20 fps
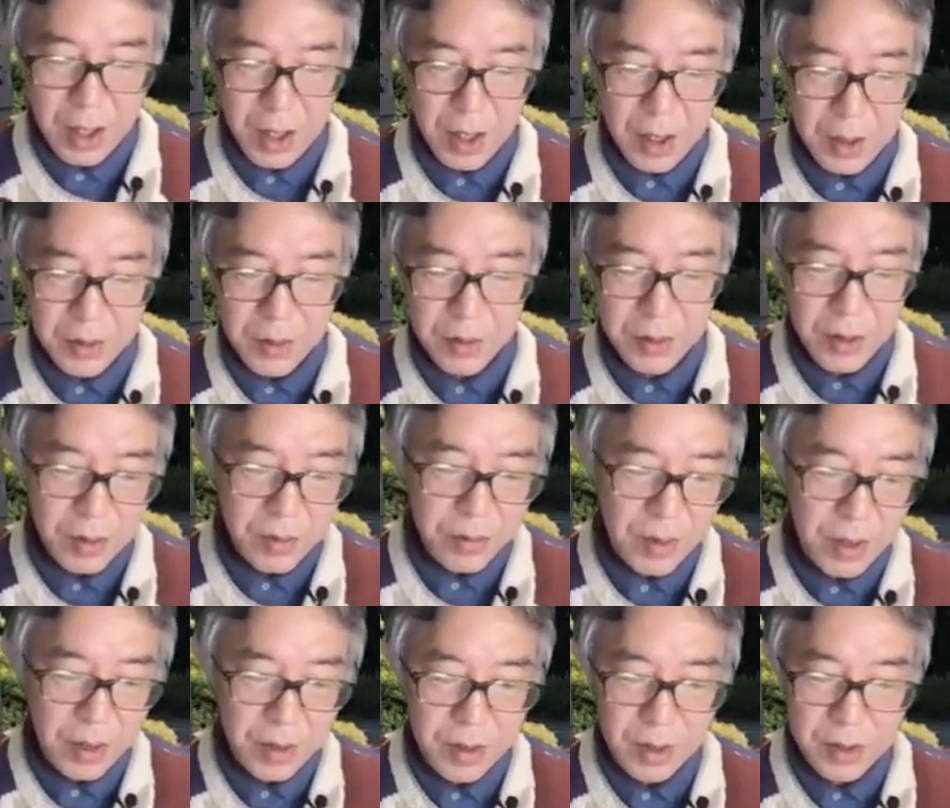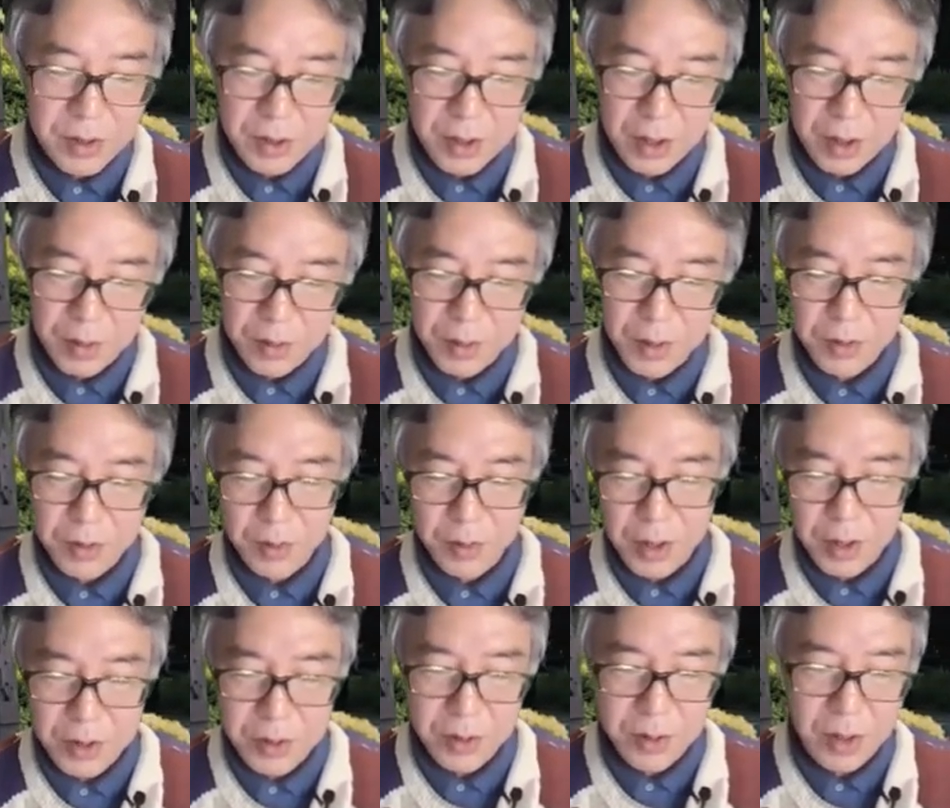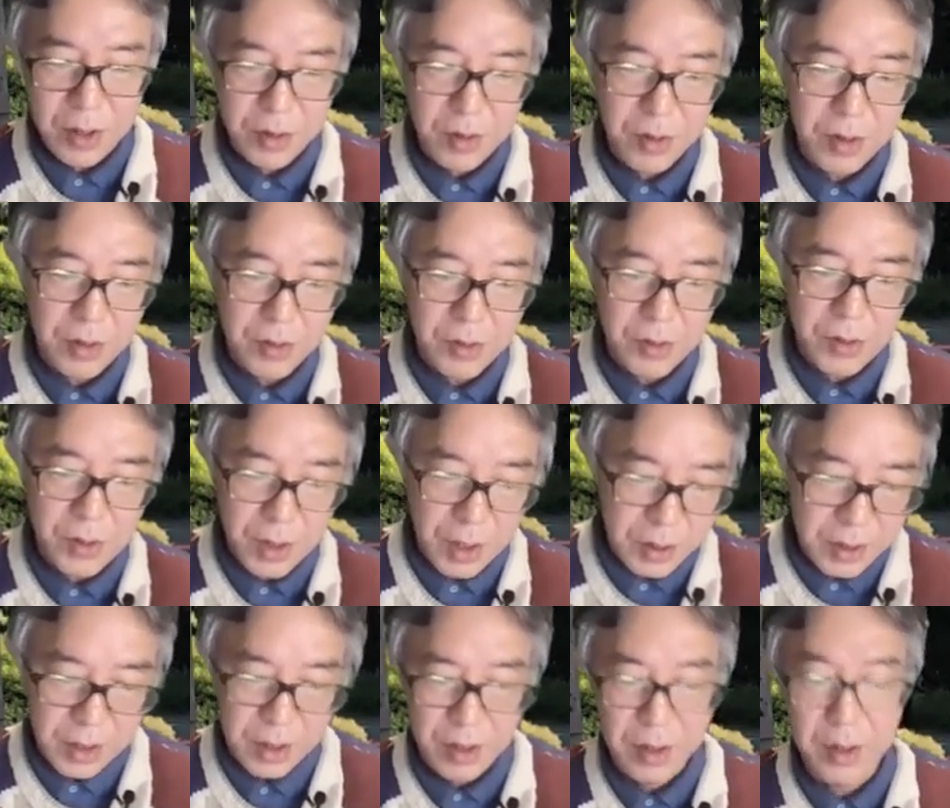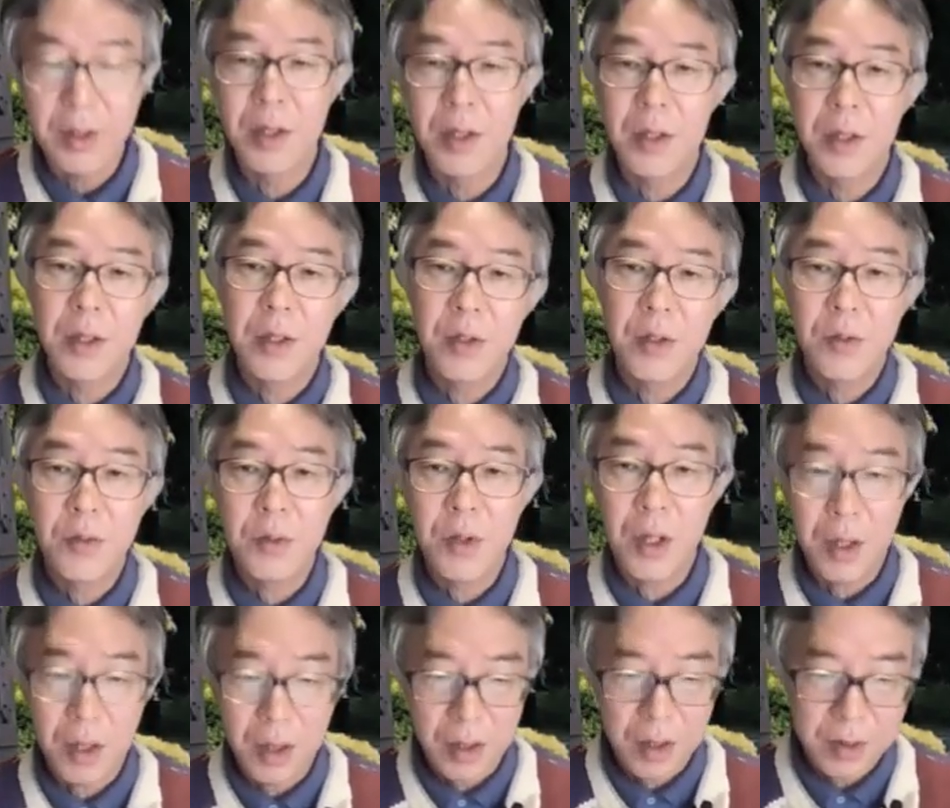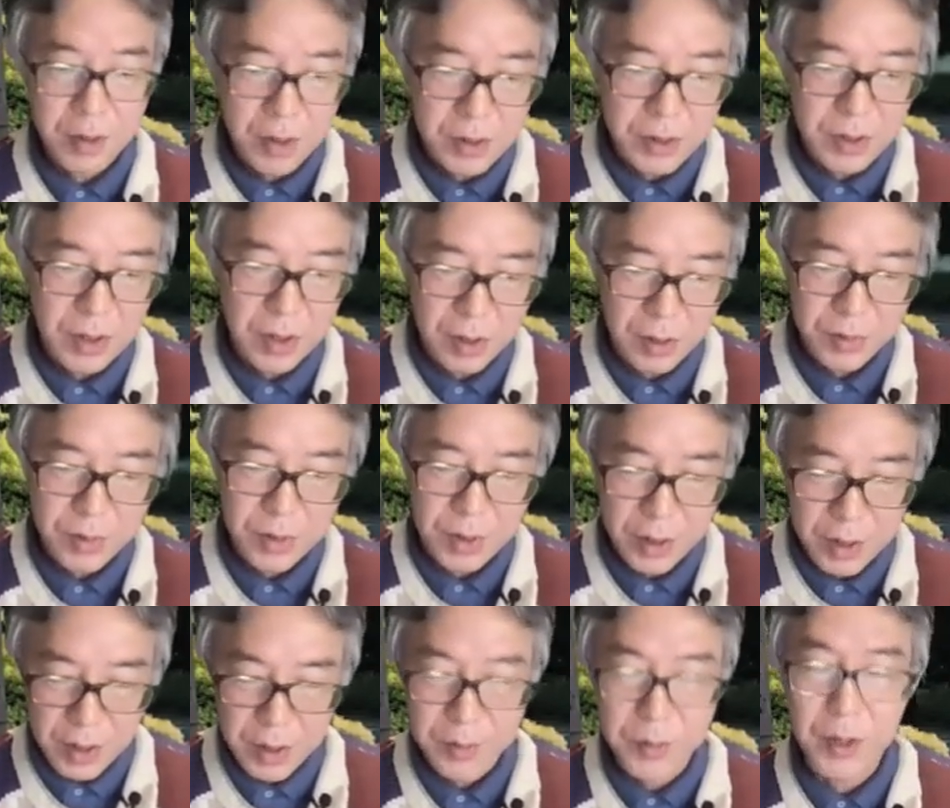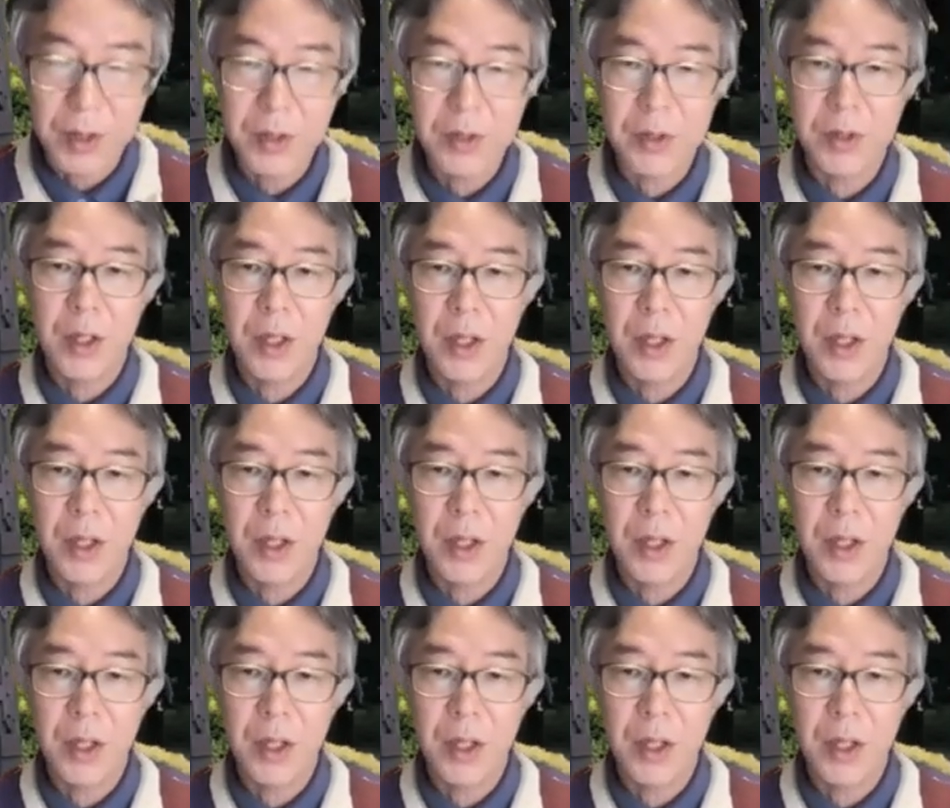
And you can write this kind of equation, and you can study this kind of dynamics.